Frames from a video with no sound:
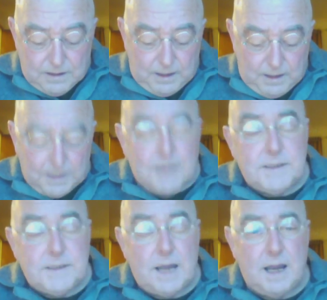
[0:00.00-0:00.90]
in a
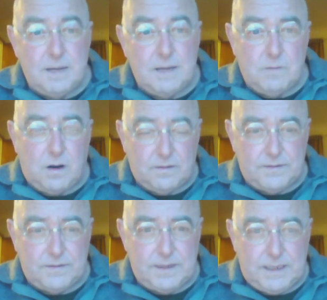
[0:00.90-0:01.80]
time
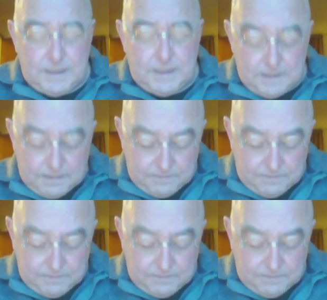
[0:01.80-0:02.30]
of need?